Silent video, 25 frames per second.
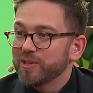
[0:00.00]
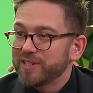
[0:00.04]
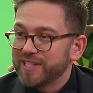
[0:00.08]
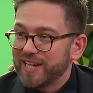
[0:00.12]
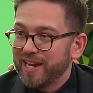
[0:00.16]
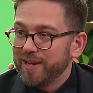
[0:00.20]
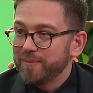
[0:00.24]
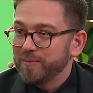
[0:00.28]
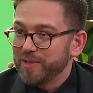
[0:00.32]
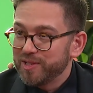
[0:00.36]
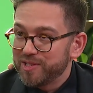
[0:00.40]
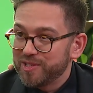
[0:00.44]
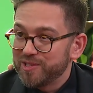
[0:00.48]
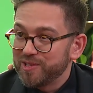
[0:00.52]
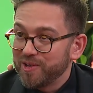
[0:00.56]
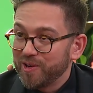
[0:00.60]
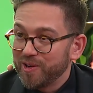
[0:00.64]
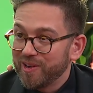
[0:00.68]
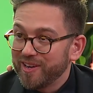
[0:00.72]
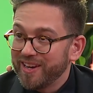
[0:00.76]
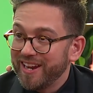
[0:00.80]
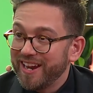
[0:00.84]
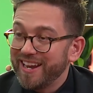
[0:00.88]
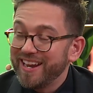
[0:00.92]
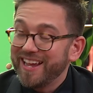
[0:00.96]
time to
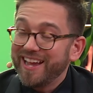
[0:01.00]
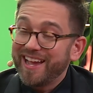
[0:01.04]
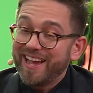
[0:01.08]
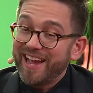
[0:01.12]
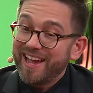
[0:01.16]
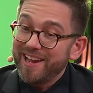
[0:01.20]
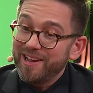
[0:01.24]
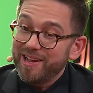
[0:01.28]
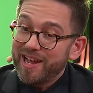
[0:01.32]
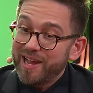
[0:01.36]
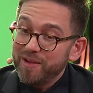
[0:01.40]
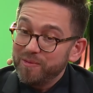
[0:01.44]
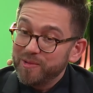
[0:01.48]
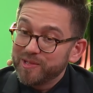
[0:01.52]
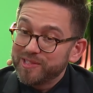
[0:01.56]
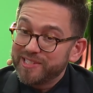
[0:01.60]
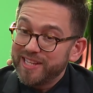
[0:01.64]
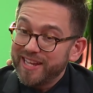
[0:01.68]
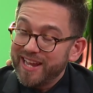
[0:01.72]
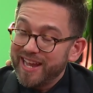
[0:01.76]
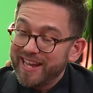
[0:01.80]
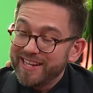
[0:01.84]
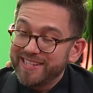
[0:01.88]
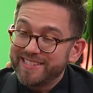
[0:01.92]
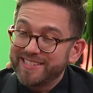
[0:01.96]
start. And I will
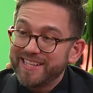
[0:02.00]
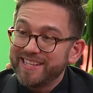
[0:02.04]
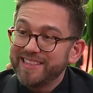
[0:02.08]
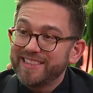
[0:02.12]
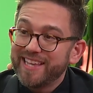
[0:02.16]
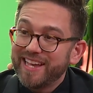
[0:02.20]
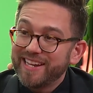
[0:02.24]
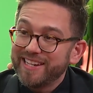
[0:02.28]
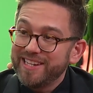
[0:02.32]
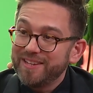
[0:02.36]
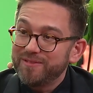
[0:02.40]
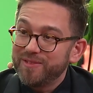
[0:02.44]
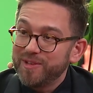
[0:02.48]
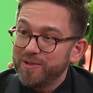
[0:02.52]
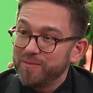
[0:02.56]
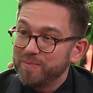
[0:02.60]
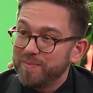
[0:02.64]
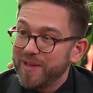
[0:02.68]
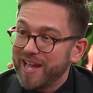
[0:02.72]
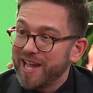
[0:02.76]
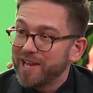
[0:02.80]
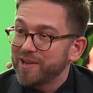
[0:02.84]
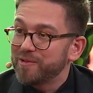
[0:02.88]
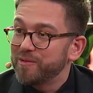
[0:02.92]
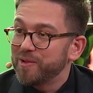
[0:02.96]
say, I said that even
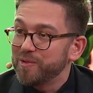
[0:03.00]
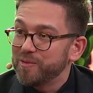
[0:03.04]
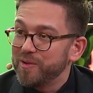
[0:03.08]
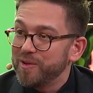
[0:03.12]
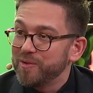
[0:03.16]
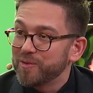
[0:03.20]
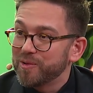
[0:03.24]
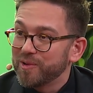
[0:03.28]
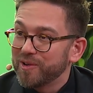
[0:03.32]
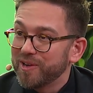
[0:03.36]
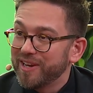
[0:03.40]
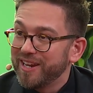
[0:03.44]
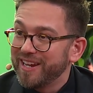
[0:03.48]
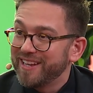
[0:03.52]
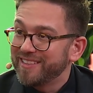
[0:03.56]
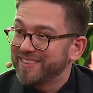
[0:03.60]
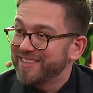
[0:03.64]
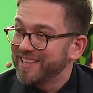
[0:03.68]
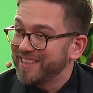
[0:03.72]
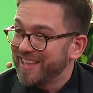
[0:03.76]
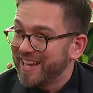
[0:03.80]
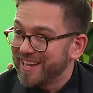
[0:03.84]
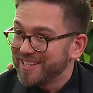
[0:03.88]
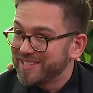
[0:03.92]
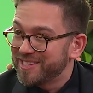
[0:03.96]
back when we were at
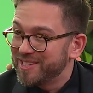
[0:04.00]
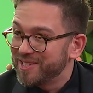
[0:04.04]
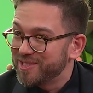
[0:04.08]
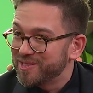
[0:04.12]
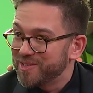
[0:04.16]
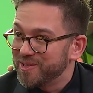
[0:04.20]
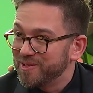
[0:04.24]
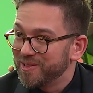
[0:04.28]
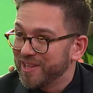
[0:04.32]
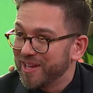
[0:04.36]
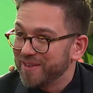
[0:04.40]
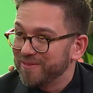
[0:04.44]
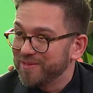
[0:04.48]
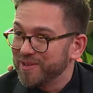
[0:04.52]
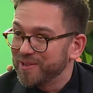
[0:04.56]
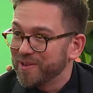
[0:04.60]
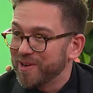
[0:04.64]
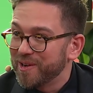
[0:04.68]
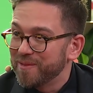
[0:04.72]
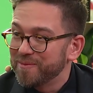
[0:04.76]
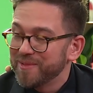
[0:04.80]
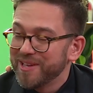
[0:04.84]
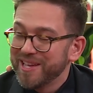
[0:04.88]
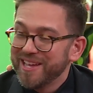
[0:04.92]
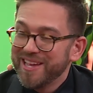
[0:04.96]
the last Cisco Live
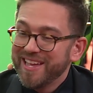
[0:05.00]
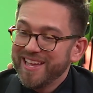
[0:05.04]
Europe,